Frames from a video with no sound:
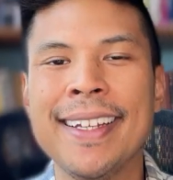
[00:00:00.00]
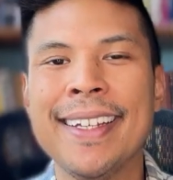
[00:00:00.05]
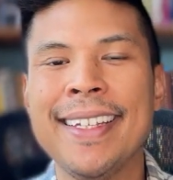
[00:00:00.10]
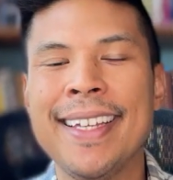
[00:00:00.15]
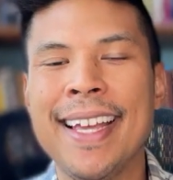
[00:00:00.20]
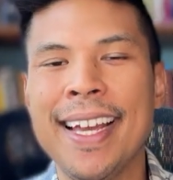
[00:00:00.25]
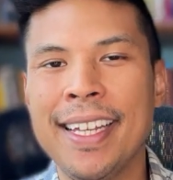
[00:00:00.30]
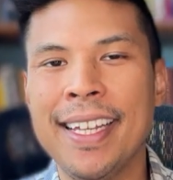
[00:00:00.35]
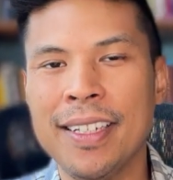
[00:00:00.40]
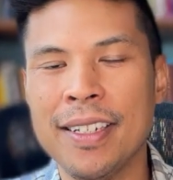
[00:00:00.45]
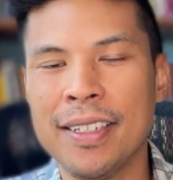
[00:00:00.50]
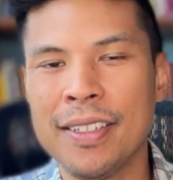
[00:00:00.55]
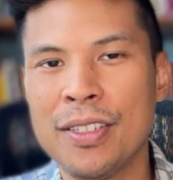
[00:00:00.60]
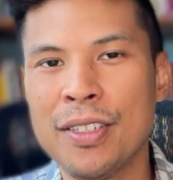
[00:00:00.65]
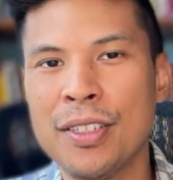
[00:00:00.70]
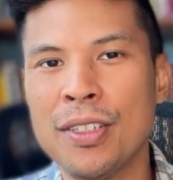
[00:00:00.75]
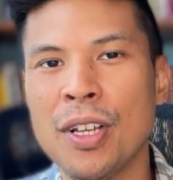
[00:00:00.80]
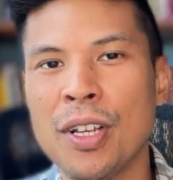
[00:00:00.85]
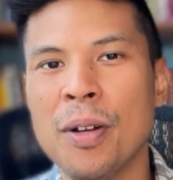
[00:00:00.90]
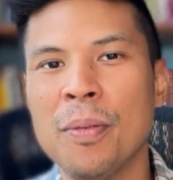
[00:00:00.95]
get
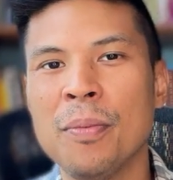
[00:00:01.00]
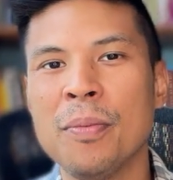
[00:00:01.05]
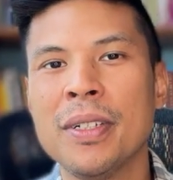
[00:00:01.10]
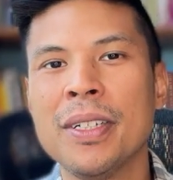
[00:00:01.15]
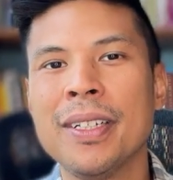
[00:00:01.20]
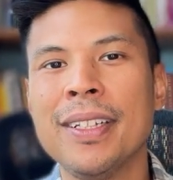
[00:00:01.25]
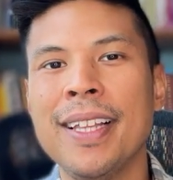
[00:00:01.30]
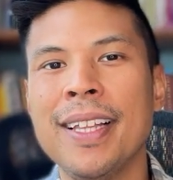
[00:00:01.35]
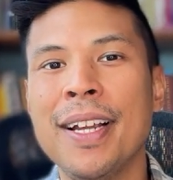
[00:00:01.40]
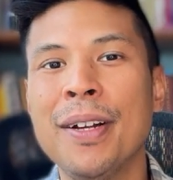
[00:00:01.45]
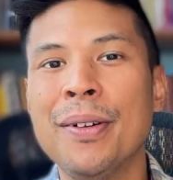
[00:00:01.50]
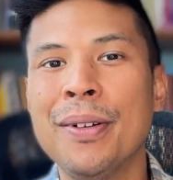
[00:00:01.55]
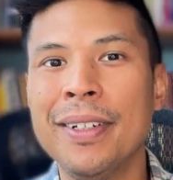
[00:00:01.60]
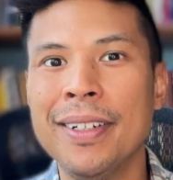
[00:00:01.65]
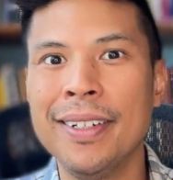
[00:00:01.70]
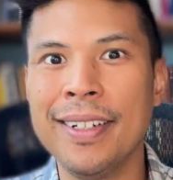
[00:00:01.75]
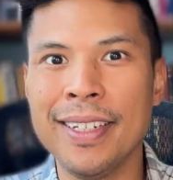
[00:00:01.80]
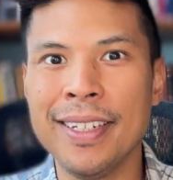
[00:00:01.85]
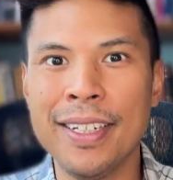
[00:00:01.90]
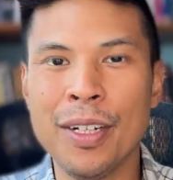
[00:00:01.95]
some
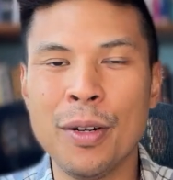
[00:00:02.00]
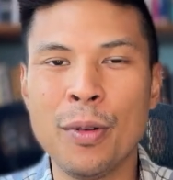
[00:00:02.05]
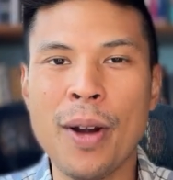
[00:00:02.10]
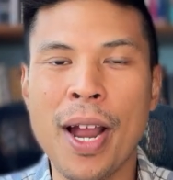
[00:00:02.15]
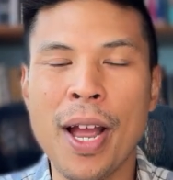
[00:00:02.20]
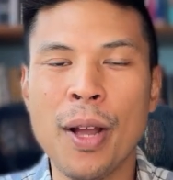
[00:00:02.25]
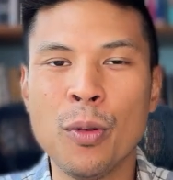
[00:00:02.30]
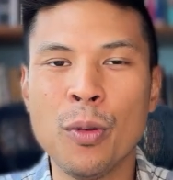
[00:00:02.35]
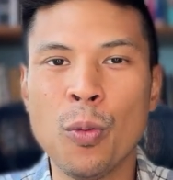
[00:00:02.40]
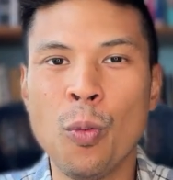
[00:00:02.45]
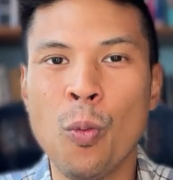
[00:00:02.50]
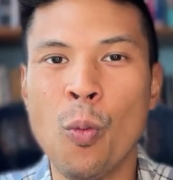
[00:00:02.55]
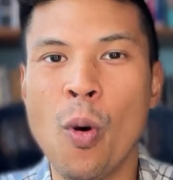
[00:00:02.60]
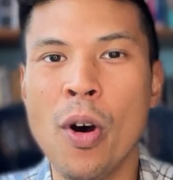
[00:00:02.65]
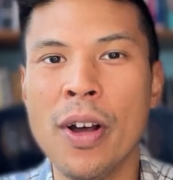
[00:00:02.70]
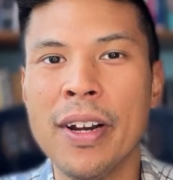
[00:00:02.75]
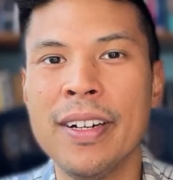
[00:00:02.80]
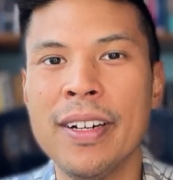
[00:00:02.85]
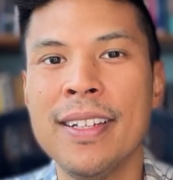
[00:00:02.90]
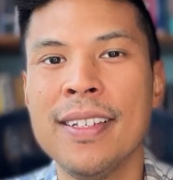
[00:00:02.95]
clarity around
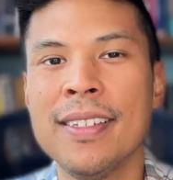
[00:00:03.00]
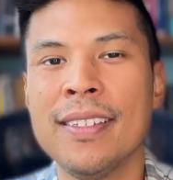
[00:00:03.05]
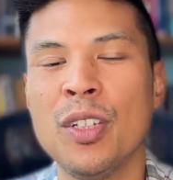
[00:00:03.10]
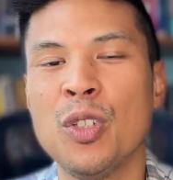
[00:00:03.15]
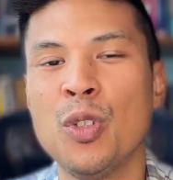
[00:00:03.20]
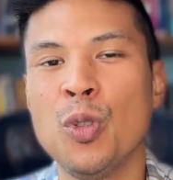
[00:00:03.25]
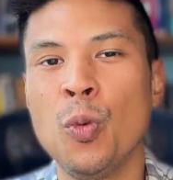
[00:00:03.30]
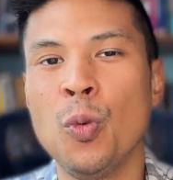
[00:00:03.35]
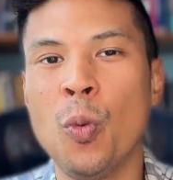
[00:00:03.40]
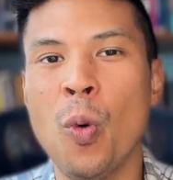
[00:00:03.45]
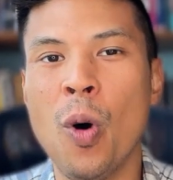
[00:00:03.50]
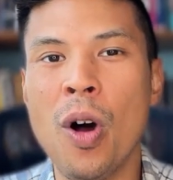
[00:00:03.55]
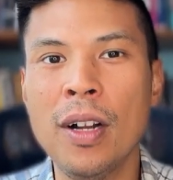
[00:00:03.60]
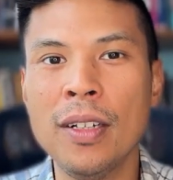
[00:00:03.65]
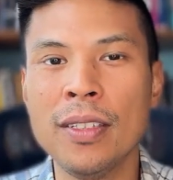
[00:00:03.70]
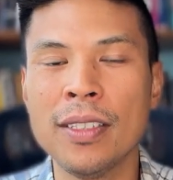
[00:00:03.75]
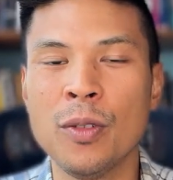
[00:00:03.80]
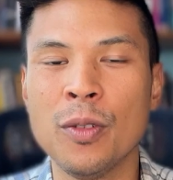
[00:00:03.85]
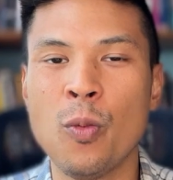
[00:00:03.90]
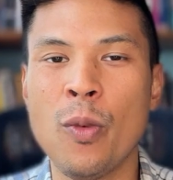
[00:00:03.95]
what it is that you
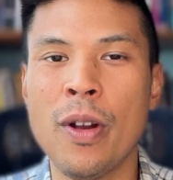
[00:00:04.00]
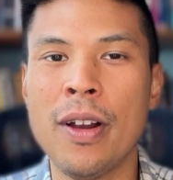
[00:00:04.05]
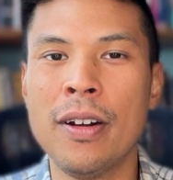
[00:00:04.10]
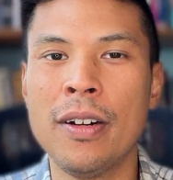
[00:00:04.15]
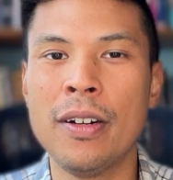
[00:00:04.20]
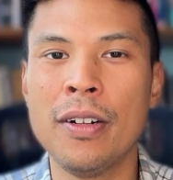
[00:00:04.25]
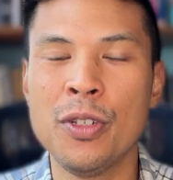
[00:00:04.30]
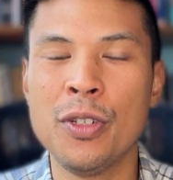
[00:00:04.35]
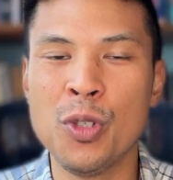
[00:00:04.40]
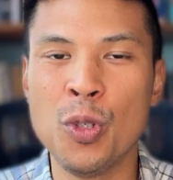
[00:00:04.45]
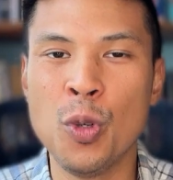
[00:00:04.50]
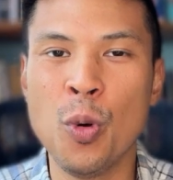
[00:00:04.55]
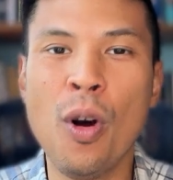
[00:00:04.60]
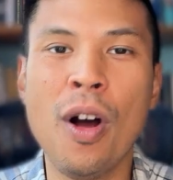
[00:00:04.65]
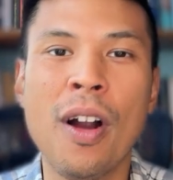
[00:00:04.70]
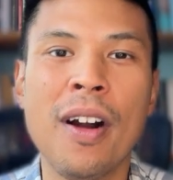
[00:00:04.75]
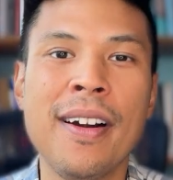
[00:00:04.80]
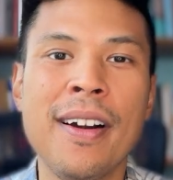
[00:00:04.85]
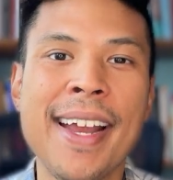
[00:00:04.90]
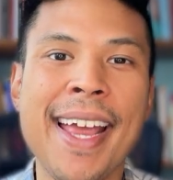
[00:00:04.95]
want and where you
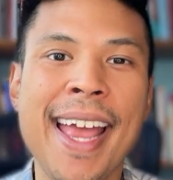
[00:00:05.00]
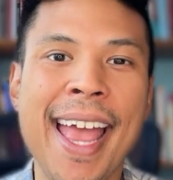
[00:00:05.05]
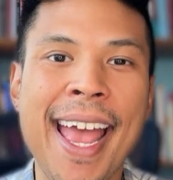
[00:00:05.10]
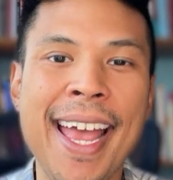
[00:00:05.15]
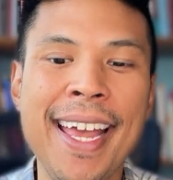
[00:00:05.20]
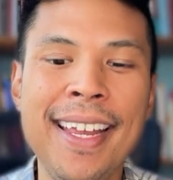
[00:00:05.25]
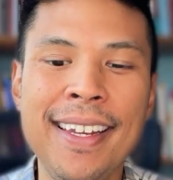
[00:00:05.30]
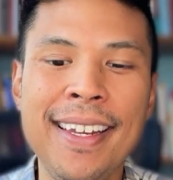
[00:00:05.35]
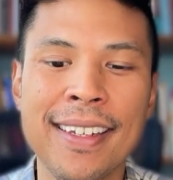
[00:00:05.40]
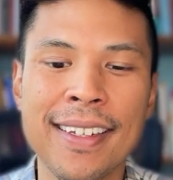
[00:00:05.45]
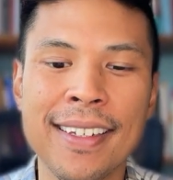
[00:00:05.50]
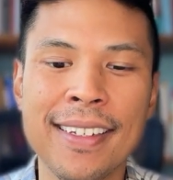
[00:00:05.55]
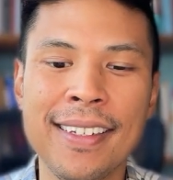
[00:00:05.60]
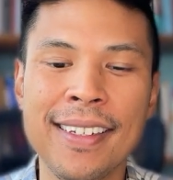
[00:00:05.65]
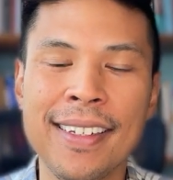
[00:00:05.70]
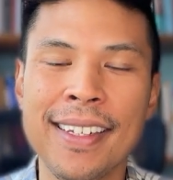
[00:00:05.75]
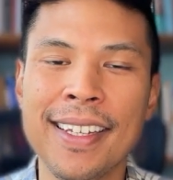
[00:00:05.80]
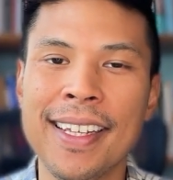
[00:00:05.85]
are headed,